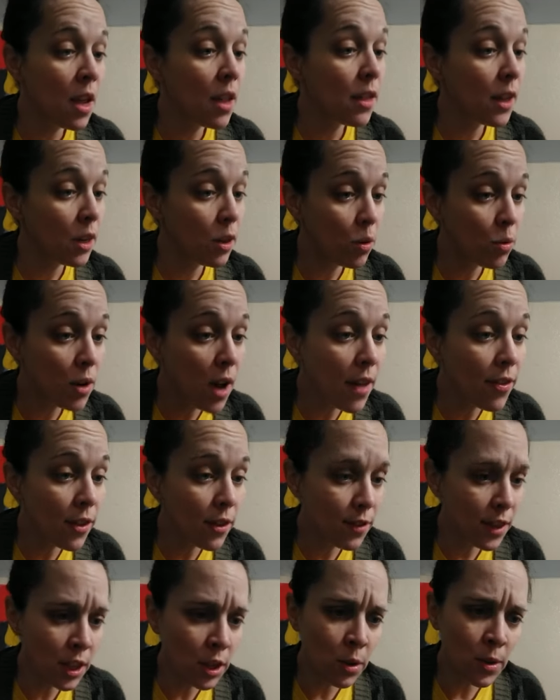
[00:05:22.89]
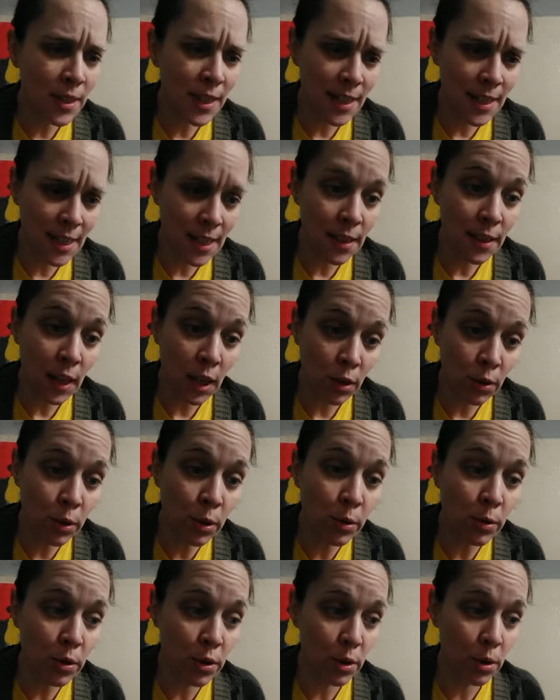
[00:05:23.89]
they know not the thing you distantly
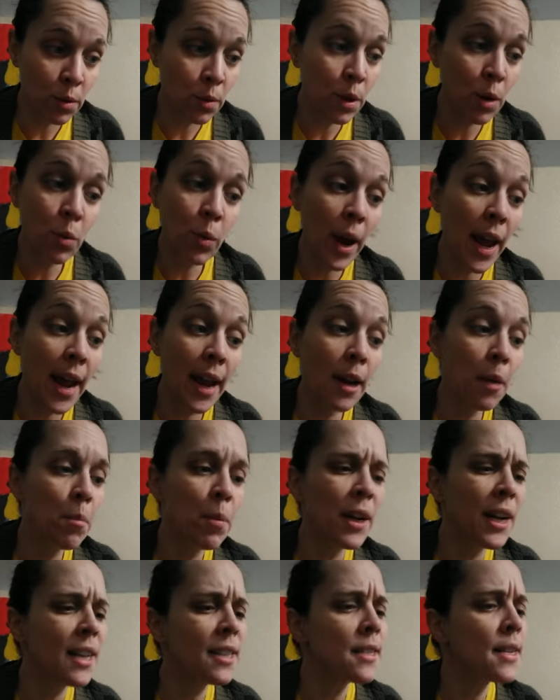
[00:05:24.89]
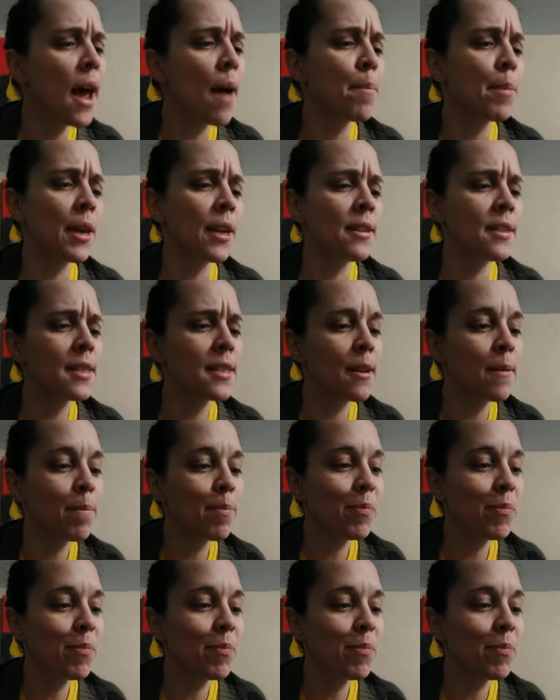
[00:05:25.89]
allude to, away and bring us napkins.